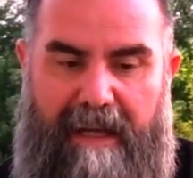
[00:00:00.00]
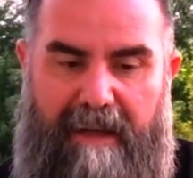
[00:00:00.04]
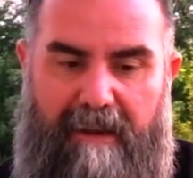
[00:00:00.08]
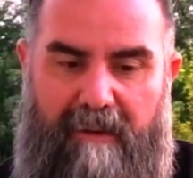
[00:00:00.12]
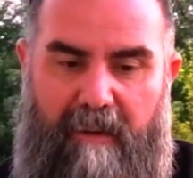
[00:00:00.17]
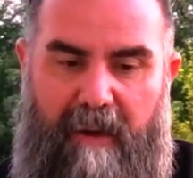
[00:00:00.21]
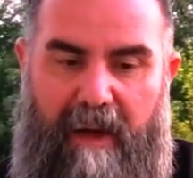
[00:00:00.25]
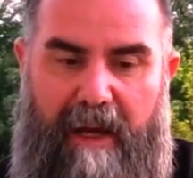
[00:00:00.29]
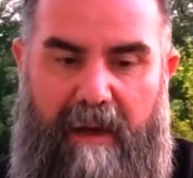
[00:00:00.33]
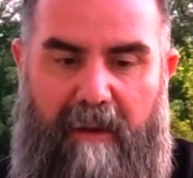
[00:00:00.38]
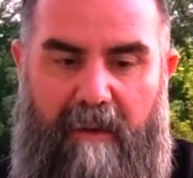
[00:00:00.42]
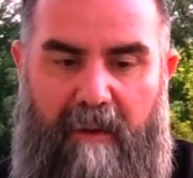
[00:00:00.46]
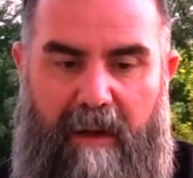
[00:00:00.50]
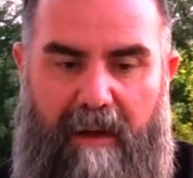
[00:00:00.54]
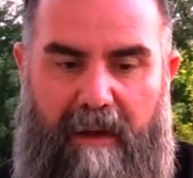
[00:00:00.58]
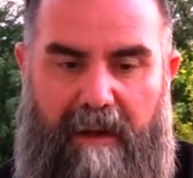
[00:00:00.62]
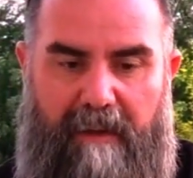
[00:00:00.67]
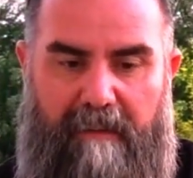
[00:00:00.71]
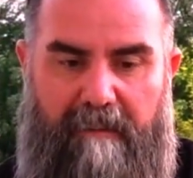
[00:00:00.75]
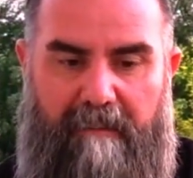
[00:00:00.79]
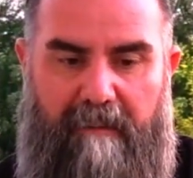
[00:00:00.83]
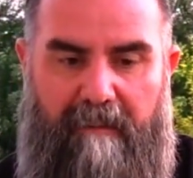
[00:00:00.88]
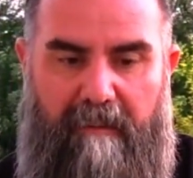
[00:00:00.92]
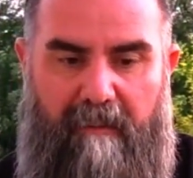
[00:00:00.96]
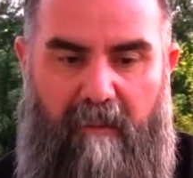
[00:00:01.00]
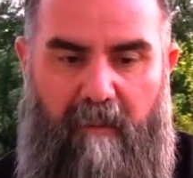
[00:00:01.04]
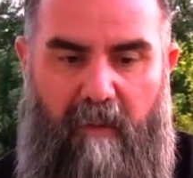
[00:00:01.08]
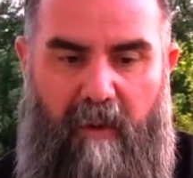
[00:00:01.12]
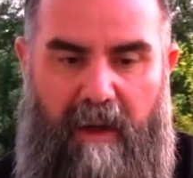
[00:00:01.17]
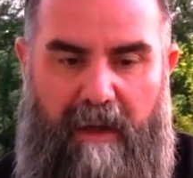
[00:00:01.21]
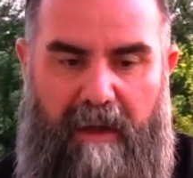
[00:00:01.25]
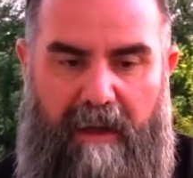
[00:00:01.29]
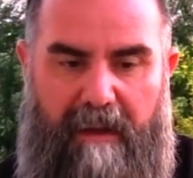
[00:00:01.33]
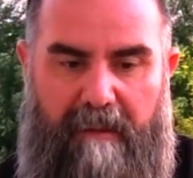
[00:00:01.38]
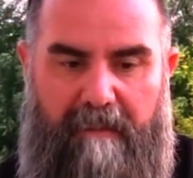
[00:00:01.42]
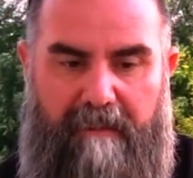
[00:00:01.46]
of the way while I'm,
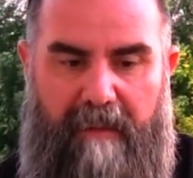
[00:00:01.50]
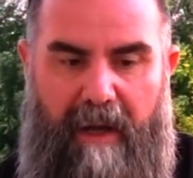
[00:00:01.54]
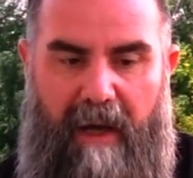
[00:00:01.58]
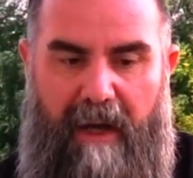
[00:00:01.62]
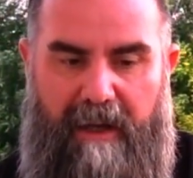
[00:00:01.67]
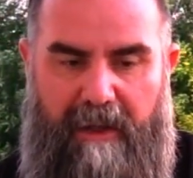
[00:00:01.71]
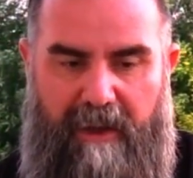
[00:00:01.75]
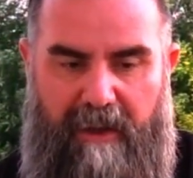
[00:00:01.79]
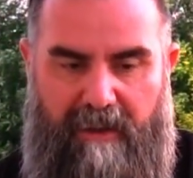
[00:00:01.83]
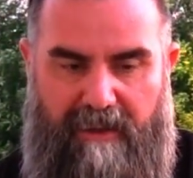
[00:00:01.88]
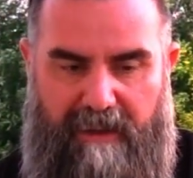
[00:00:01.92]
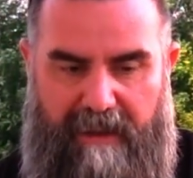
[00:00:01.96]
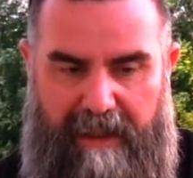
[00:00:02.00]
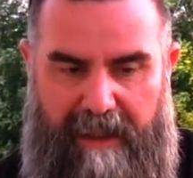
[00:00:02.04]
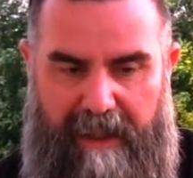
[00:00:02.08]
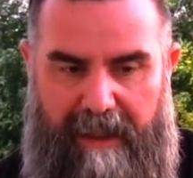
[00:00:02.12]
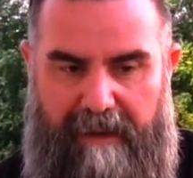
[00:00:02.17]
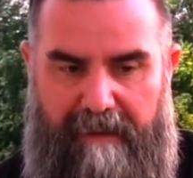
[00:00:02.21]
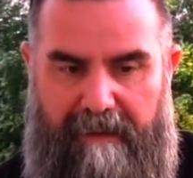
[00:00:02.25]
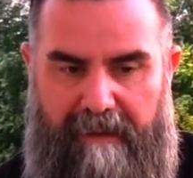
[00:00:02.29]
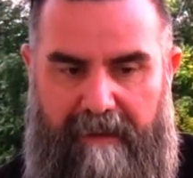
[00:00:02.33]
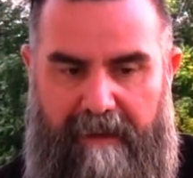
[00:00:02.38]
while I'm not using it.